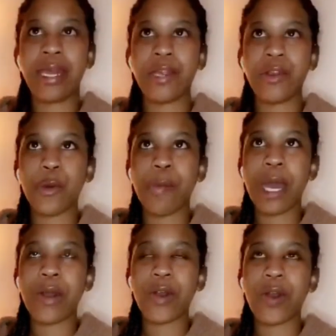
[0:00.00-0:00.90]
No
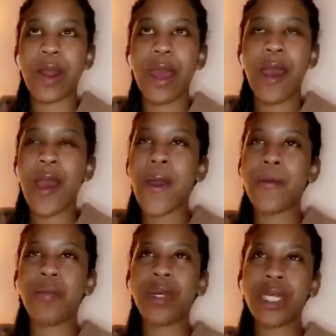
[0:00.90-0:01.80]
matter how
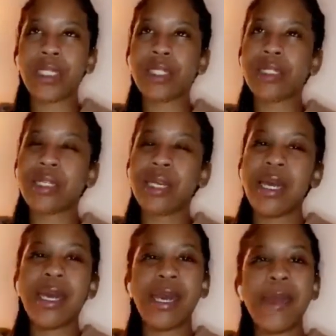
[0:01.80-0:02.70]
much
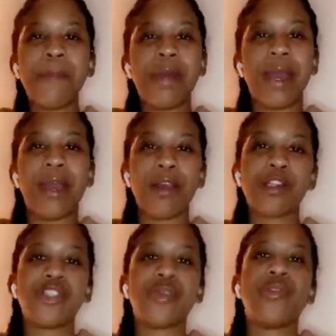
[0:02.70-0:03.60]
it might
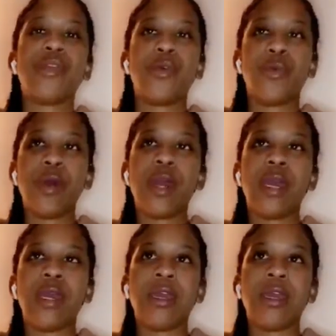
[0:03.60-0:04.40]
hurt you in a way,